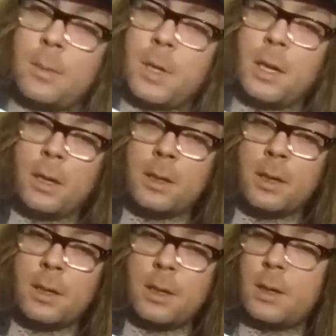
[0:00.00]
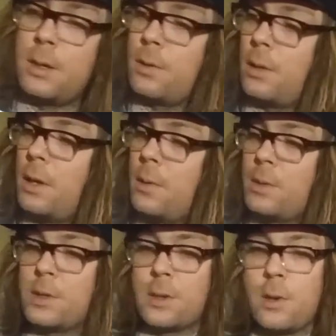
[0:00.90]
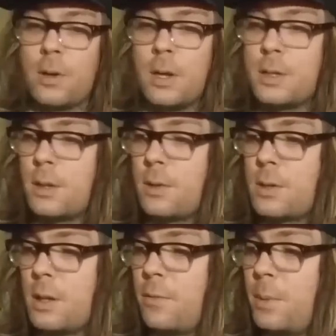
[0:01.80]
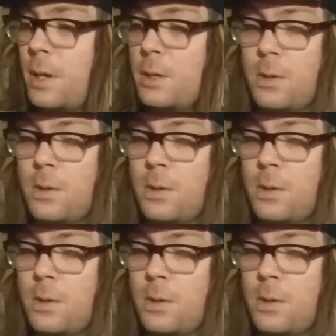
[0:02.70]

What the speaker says: I'm getting a ton of other languages and all kinds of other stuff, but I